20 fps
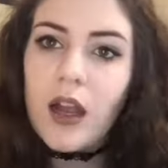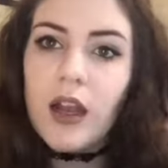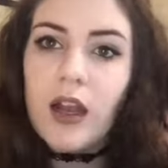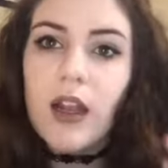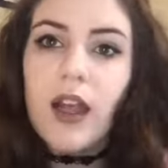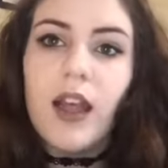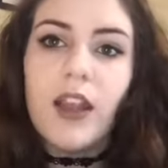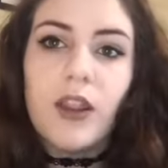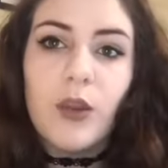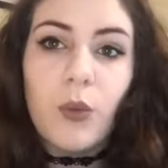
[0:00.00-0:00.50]

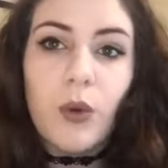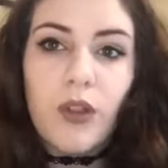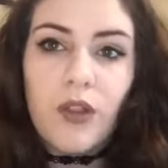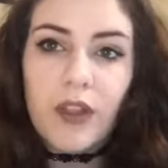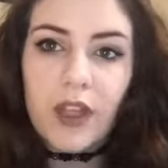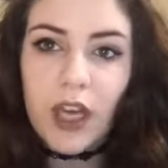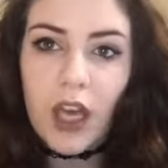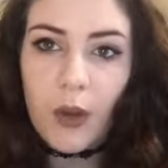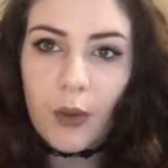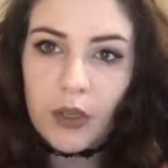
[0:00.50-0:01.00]
like, the one
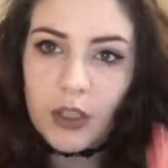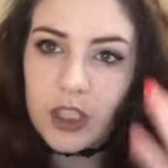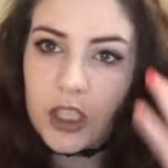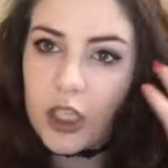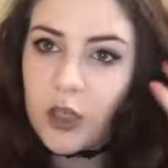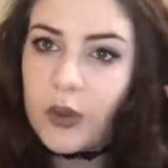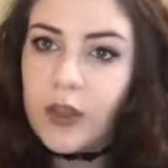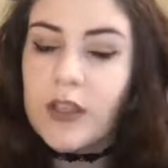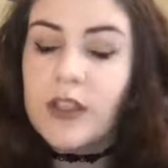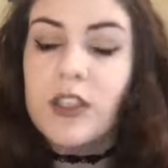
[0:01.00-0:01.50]
thing I would
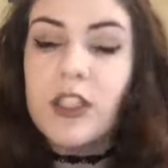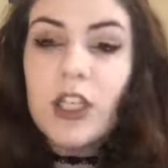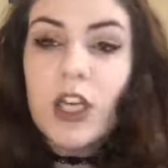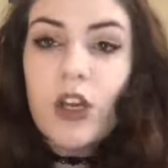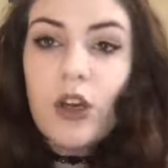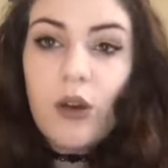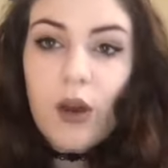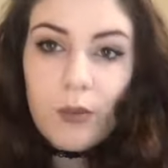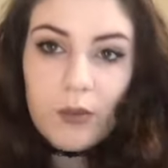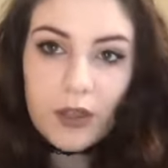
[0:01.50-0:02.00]
do is to
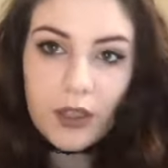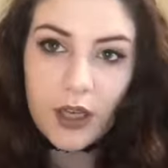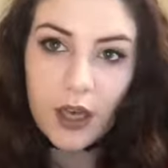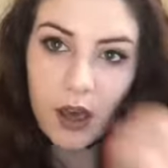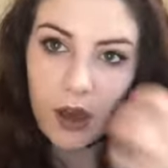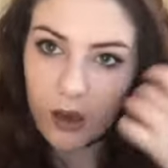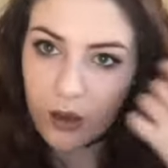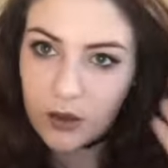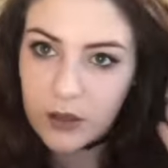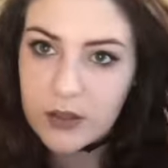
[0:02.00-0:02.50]
go up to
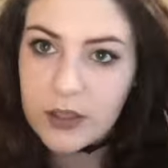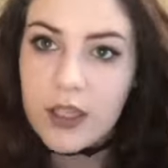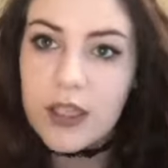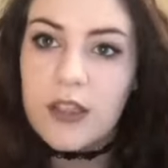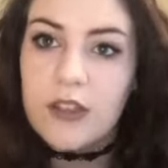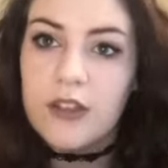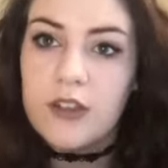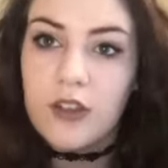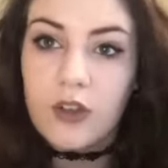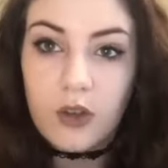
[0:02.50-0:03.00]
girls
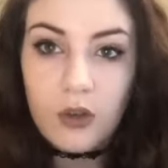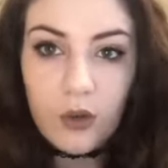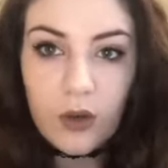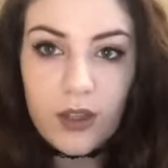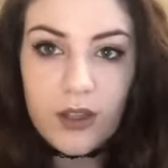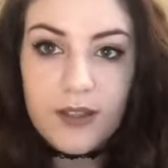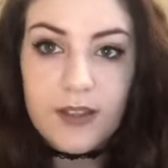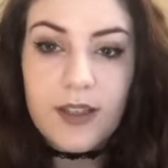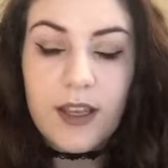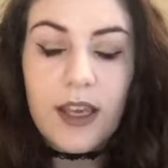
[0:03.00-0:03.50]
in school
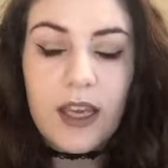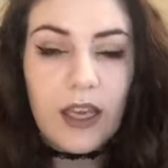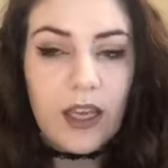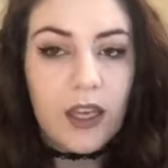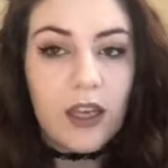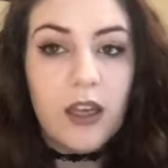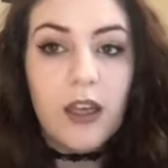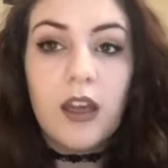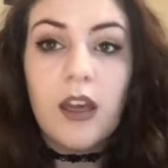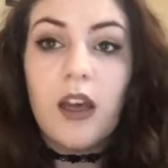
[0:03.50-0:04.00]
and say,
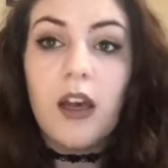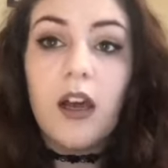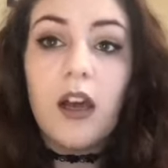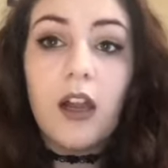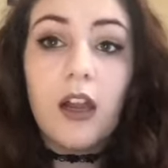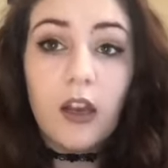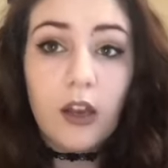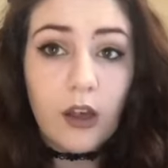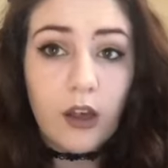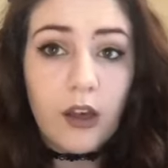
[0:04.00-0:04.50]

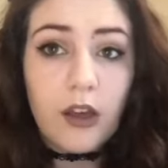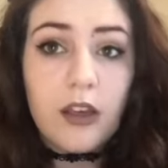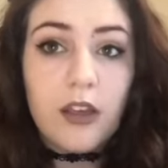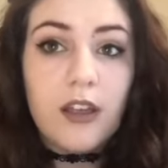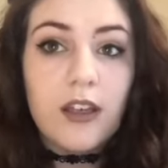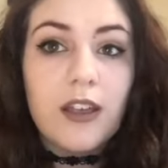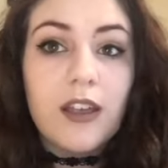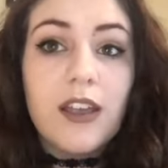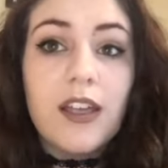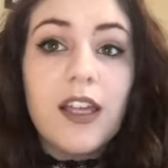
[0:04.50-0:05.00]

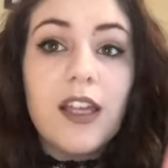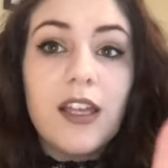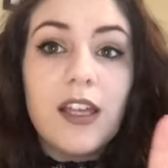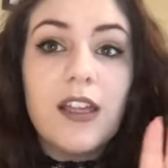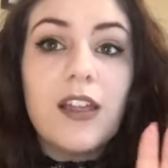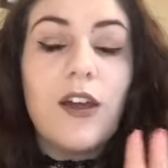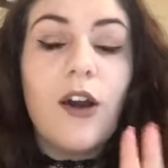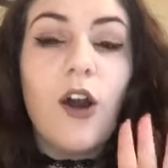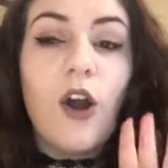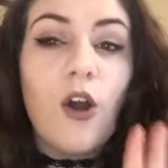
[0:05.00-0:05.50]
look,
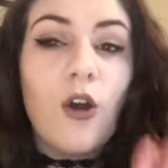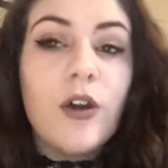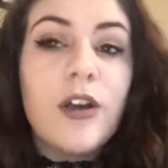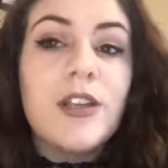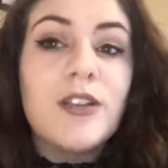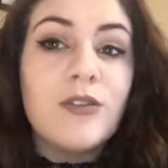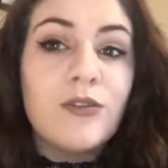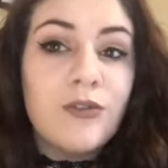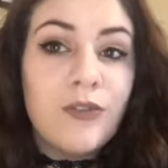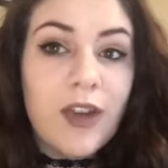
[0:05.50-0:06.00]

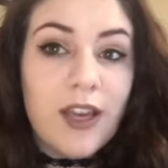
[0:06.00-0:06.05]
orange